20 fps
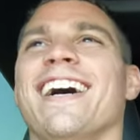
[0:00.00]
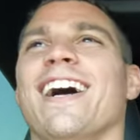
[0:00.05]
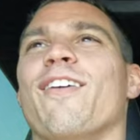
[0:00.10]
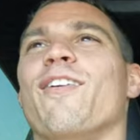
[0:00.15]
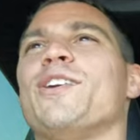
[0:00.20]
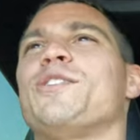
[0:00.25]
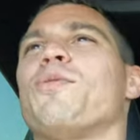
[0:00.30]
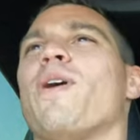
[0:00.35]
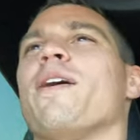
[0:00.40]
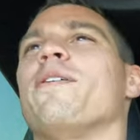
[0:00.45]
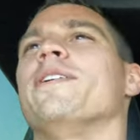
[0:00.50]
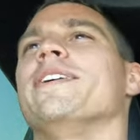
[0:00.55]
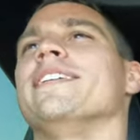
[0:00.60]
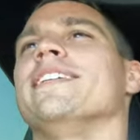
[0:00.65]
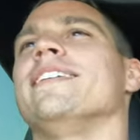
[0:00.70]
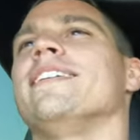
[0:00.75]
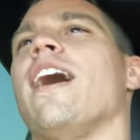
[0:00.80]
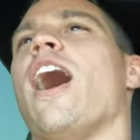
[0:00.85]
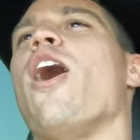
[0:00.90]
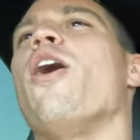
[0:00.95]
Which white one?
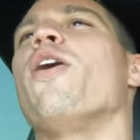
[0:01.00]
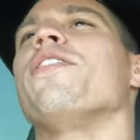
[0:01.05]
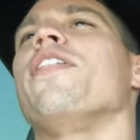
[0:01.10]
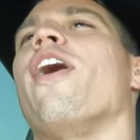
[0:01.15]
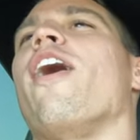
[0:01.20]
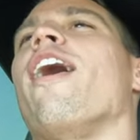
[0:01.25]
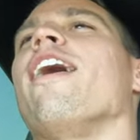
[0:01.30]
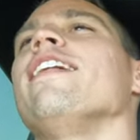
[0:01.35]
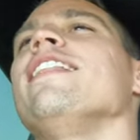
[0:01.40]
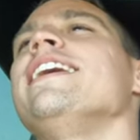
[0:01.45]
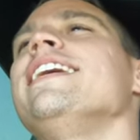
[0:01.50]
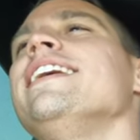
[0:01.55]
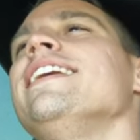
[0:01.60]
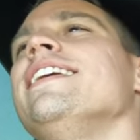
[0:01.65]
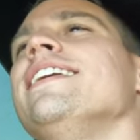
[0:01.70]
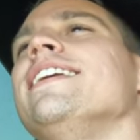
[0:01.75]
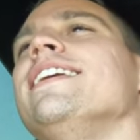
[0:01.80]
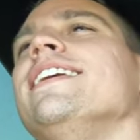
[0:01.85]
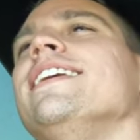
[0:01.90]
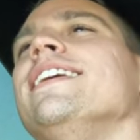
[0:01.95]
Oh, the Harley?
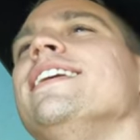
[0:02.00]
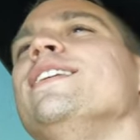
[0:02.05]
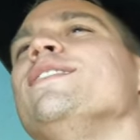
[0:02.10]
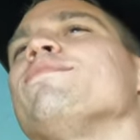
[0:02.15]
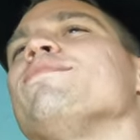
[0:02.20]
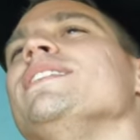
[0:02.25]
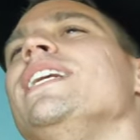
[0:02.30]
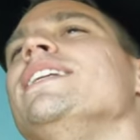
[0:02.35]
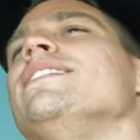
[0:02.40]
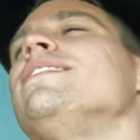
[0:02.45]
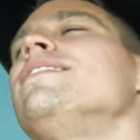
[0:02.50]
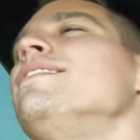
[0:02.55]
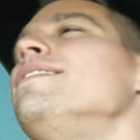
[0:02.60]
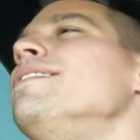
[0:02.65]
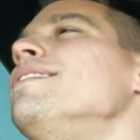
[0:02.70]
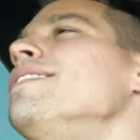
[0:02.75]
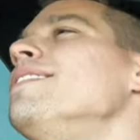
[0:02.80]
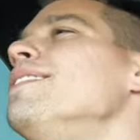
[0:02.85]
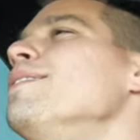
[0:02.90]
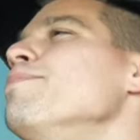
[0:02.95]
Um,
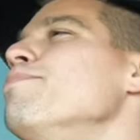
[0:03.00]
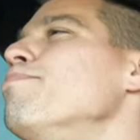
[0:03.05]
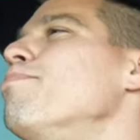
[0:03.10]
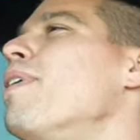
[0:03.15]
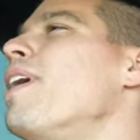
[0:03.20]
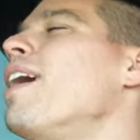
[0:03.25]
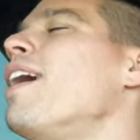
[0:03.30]
yeah. Bro,